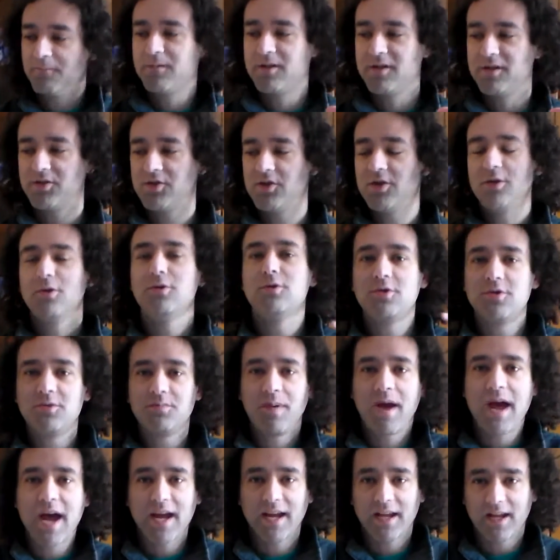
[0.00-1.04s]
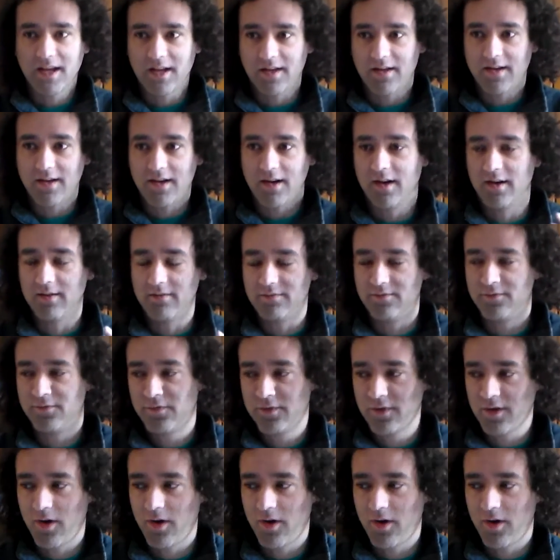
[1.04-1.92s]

this huge packet of